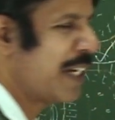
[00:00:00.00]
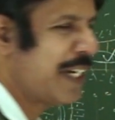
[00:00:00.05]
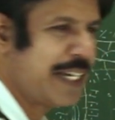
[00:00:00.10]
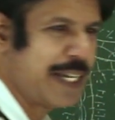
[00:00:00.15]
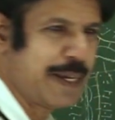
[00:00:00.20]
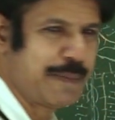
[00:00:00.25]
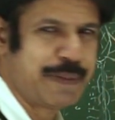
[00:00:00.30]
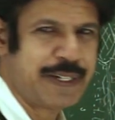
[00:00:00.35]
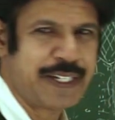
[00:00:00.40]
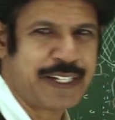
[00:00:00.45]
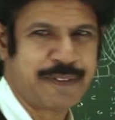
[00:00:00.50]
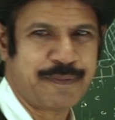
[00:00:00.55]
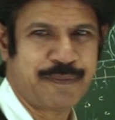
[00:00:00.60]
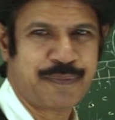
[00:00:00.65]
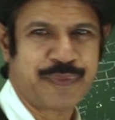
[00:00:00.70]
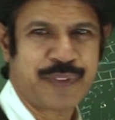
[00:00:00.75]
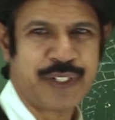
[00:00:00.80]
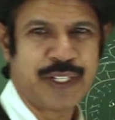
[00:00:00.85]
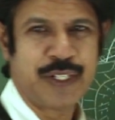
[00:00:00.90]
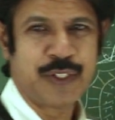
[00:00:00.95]
tapetum.
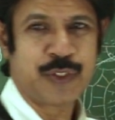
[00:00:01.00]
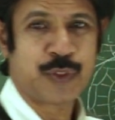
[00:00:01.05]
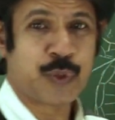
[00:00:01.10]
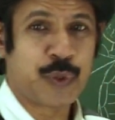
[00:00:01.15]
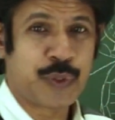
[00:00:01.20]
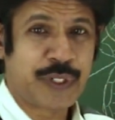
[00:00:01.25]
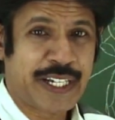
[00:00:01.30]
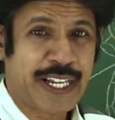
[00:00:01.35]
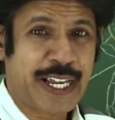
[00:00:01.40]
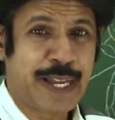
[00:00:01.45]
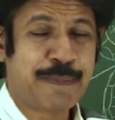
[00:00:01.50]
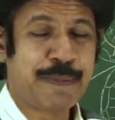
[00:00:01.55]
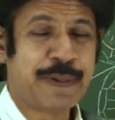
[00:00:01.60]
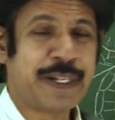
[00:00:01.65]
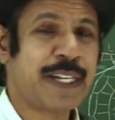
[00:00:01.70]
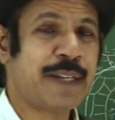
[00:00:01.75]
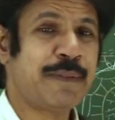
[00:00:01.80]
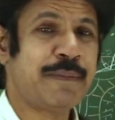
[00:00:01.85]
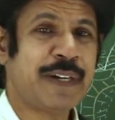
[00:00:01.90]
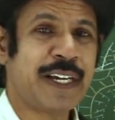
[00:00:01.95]
So,
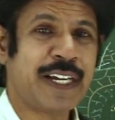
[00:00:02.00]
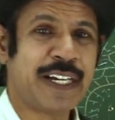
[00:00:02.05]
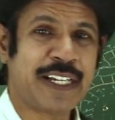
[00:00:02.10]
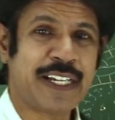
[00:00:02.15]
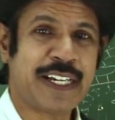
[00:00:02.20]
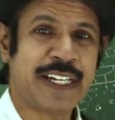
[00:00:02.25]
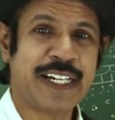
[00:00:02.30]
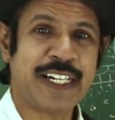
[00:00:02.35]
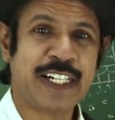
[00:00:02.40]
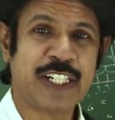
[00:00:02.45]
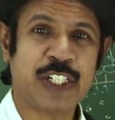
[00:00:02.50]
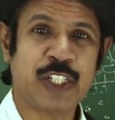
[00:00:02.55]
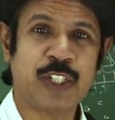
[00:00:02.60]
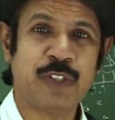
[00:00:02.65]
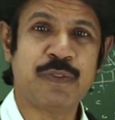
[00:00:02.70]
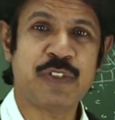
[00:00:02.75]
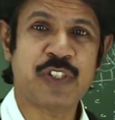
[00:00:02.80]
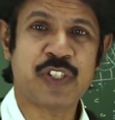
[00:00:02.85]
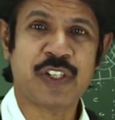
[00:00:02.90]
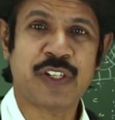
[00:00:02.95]
tapetum and
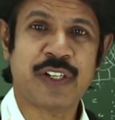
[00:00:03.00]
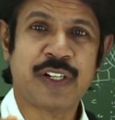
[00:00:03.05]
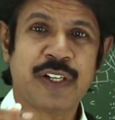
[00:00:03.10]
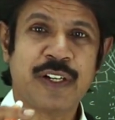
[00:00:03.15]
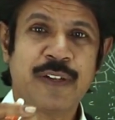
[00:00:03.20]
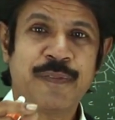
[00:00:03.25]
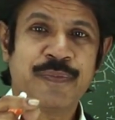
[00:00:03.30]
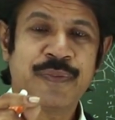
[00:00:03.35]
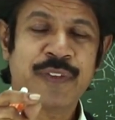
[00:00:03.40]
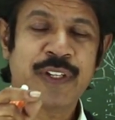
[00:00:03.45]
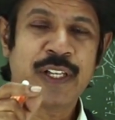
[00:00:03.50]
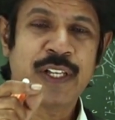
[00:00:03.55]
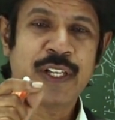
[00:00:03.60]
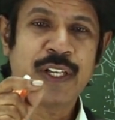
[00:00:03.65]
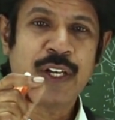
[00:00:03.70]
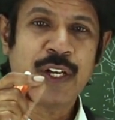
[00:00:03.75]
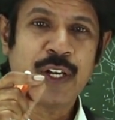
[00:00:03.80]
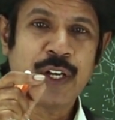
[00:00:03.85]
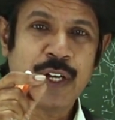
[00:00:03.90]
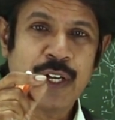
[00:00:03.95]
connective which are
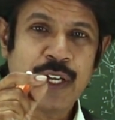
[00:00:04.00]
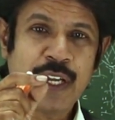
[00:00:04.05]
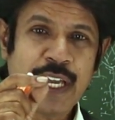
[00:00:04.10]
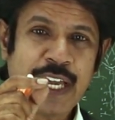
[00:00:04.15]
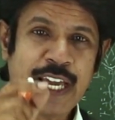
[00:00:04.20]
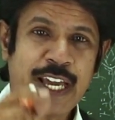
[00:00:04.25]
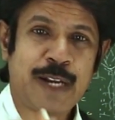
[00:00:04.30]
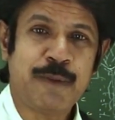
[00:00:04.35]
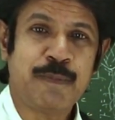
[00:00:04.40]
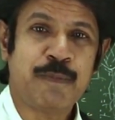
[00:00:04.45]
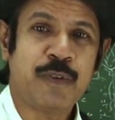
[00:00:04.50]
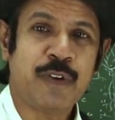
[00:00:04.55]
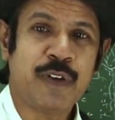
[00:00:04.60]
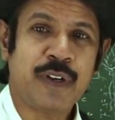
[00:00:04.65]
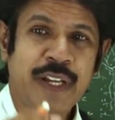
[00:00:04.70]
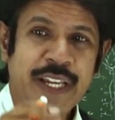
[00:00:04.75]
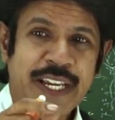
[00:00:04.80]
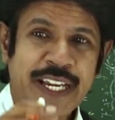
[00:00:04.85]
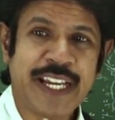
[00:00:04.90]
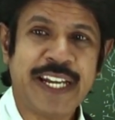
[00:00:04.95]

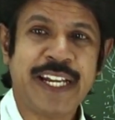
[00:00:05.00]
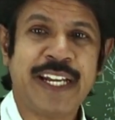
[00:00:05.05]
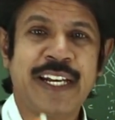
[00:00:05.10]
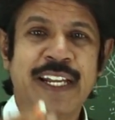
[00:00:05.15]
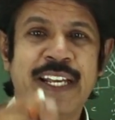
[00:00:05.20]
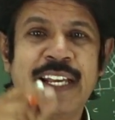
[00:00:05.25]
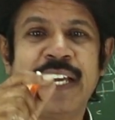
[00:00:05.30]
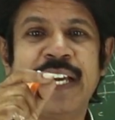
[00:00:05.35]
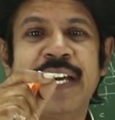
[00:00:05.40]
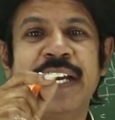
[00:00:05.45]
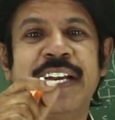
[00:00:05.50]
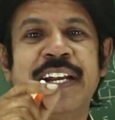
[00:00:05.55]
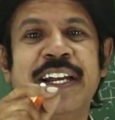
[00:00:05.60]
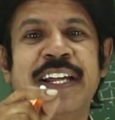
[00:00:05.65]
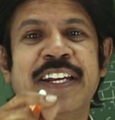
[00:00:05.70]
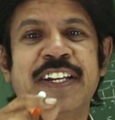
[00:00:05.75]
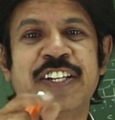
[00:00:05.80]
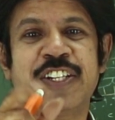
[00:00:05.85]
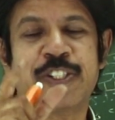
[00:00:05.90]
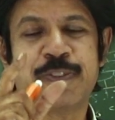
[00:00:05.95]
helpful in
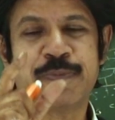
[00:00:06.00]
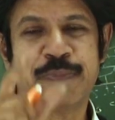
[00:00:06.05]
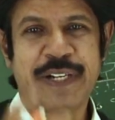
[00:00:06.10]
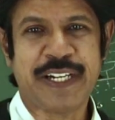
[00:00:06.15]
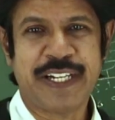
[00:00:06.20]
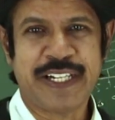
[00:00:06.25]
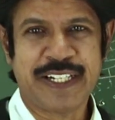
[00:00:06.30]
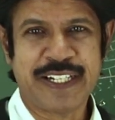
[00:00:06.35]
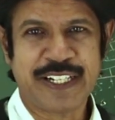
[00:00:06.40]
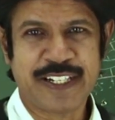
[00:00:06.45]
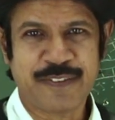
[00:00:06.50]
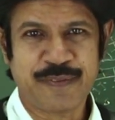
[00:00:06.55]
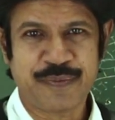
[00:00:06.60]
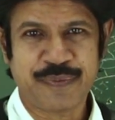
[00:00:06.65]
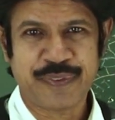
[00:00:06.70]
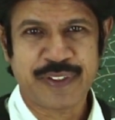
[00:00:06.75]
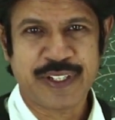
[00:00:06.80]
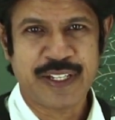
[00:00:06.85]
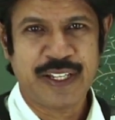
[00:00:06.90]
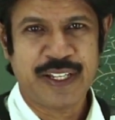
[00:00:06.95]
nourishment.
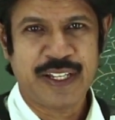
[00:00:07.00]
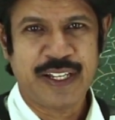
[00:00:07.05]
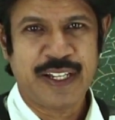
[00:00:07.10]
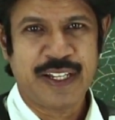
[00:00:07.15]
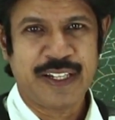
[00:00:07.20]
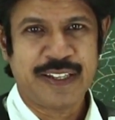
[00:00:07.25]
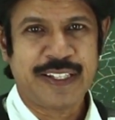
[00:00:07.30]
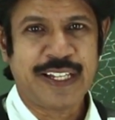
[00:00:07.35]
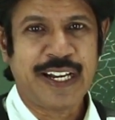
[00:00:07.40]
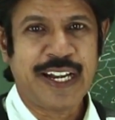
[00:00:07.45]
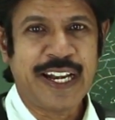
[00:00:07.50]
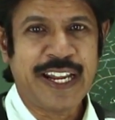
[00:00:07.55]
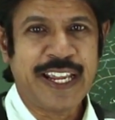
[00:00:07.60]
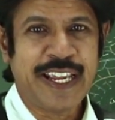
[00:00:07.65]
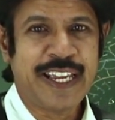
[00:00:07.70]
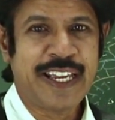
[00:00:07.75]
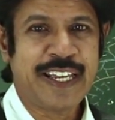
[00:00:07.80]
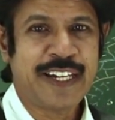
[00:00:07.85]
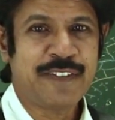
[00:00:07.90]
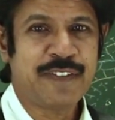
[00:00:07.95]
The
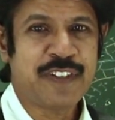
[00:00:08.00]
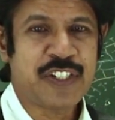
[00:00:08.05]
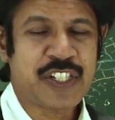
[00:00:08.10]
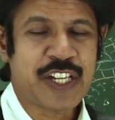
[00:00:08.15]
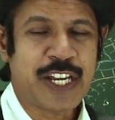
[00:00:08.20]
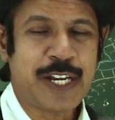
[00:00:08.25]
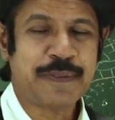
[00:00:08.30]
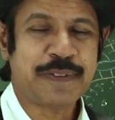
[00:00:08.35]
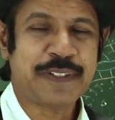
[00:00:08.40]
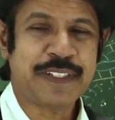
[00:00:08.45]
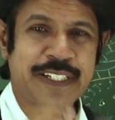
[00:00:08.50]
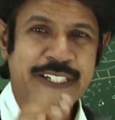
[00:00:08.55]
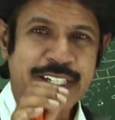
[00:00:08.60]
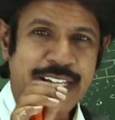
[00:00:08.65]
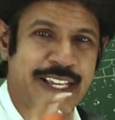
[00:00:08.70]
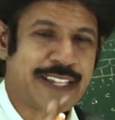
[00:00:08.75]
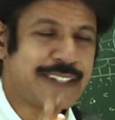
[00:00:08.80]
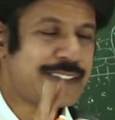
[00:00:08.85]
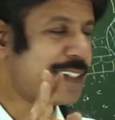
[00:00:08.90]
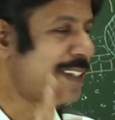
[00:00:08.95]
layer which helps in the
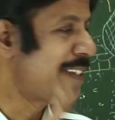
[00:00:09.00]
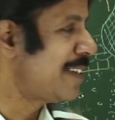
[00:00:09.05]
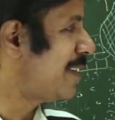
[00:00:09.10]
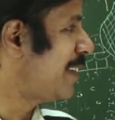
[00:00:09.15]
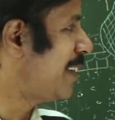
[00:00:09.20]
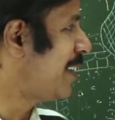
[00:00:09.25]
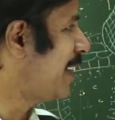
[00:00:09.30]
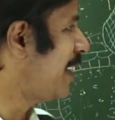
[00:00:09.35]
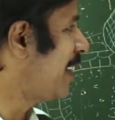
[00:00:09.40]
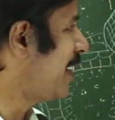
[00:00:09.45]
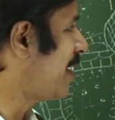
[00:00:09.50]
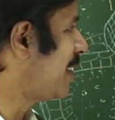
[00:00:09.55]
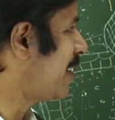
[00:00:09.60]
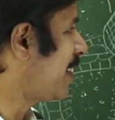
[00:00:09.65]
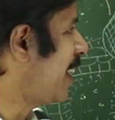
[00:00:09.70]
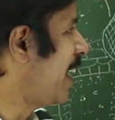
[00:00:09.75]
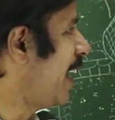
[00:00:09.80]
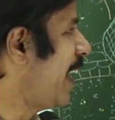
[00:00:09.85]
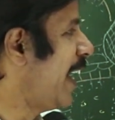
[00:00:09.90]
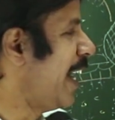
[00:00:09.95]
dehiscence, it is
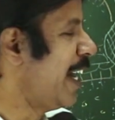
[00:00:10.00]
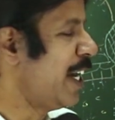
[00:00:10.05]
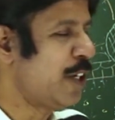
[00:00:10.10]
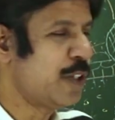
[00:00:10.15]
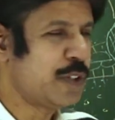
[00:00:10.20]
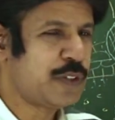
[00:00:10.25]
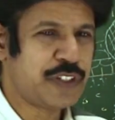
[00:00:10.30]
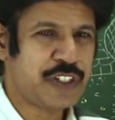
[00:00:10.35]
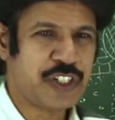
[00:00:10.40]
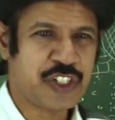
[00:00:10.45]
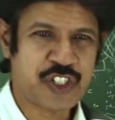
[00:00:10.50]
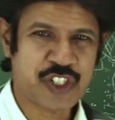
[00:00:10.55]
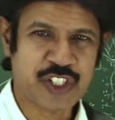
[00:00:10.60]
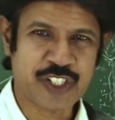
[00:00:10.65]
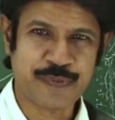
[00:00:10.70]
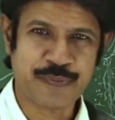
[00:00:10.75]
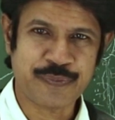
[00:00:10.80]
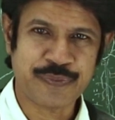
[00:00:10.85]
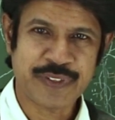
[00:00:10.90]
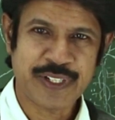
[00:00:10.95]

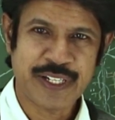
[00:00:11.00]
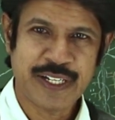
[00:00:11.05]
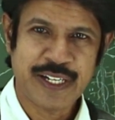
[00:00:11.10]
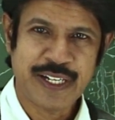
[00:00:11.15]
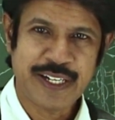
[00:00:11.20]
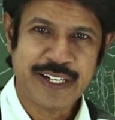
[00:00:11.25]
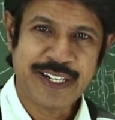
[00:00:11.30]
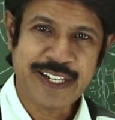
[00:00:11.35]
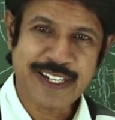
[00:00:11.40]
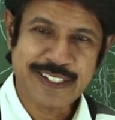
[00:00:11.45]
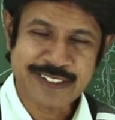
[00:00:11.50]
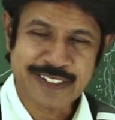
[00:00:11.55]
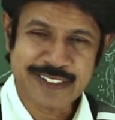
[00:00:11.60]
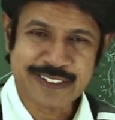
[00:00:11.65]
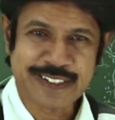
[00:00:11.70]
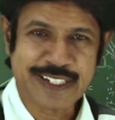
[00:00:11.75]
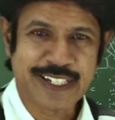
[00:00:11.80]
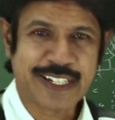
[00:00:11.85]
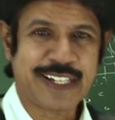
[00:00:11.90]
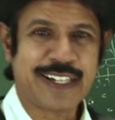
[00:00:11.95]
endothecium.
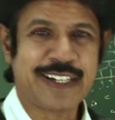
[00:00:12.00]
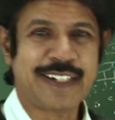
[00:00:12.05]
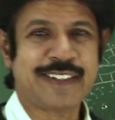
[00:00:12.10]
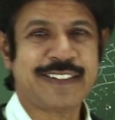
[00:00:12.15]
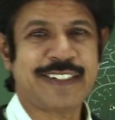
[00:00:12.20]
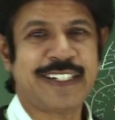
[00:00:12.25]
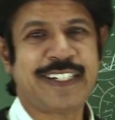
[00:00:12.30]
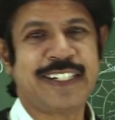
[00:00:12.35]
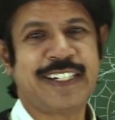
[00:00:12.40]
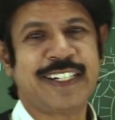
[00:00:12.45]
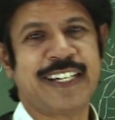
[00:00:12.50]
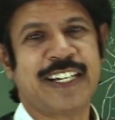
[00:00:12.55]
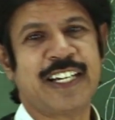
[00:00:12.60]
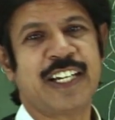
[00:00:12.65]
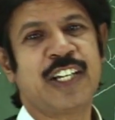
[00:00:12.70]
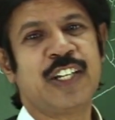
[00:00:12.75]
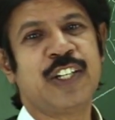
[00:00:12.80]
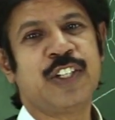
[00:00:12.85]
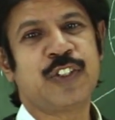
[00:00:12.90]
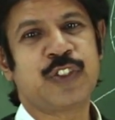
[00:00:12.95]
Dehiscence occurs at
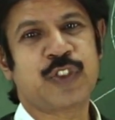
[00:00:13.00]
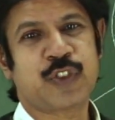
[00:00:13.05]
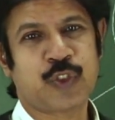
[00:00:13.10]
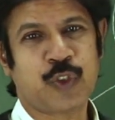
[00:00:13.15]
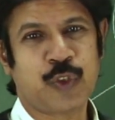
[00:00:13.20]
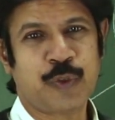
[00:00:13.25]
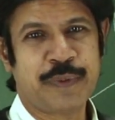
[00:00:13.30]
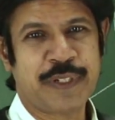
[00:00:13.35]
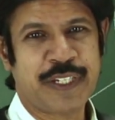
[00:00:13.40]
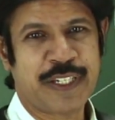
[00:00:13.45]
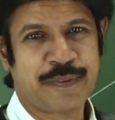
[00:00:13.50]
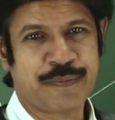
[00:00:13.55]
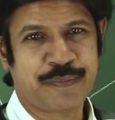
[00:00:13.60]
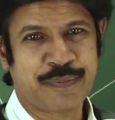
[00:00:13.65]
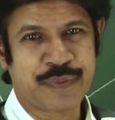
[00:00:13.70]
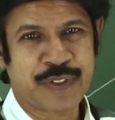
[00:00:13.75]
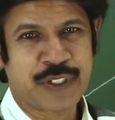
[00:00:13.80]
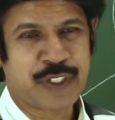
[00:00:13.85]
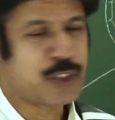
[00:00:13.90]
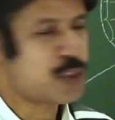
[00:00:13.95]

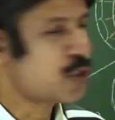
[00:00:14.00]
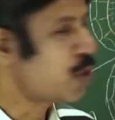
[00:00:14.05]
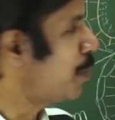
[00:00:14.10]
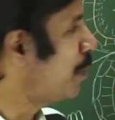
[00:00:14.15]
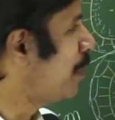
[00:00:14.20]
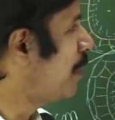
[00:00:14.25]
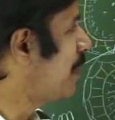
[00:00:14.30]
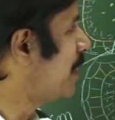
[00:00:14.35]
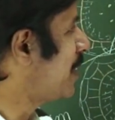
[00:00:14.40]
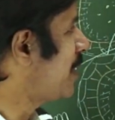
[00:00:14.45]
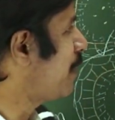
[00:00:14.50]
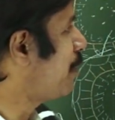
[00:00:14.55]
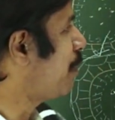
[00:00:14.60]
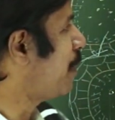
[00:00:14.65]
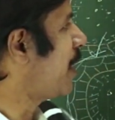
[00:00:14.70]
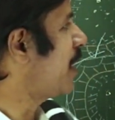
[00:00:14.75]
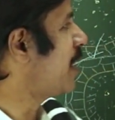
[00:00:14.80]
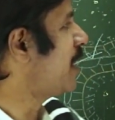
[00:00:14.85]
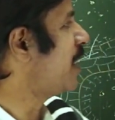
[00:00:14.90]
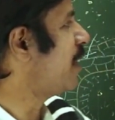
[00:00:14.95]
stomium. Stomium is the
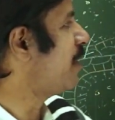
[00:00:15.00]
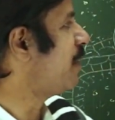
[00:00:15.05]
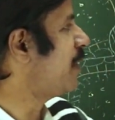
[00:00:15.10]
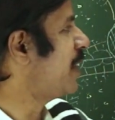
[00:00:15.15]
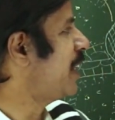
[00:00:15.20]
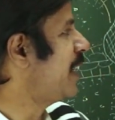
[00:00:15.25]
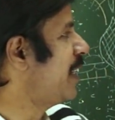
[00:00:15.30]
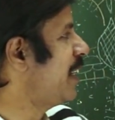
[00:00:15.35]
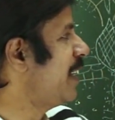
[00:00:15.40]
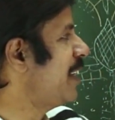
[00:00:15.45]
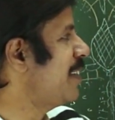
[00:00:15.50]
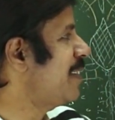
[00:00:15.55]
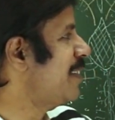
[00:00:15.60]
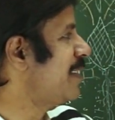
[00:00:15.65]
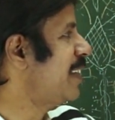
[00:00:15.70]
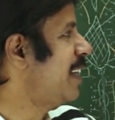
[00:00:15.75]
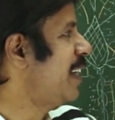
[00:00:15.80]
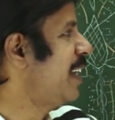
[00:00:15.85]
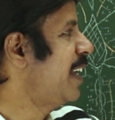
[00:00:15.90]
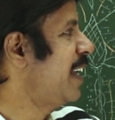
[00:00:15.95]
part of variety's